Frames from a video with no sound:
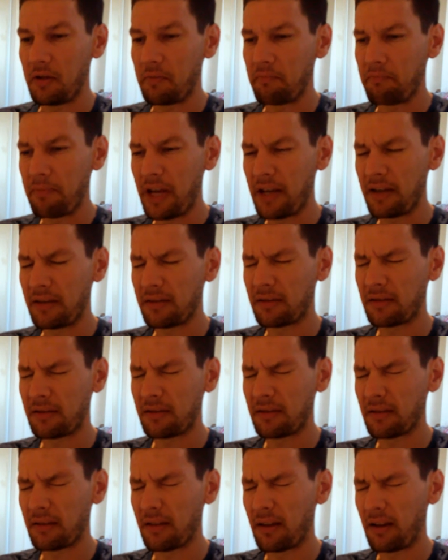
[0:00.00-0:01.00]

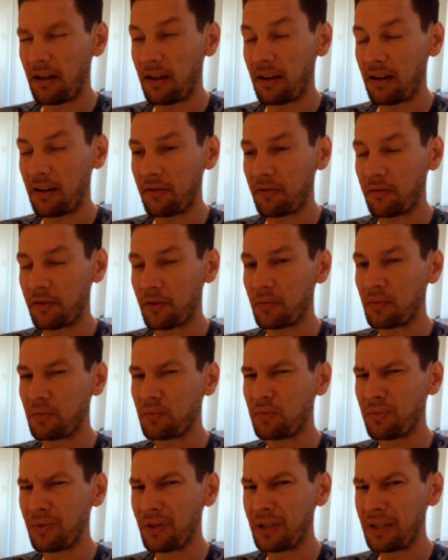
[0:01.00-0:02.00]
makes for
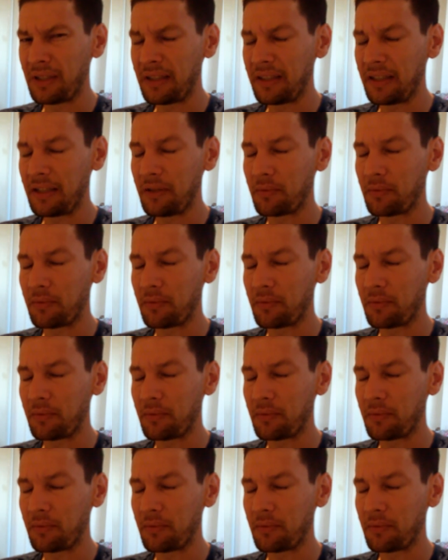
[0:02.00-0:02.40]
really,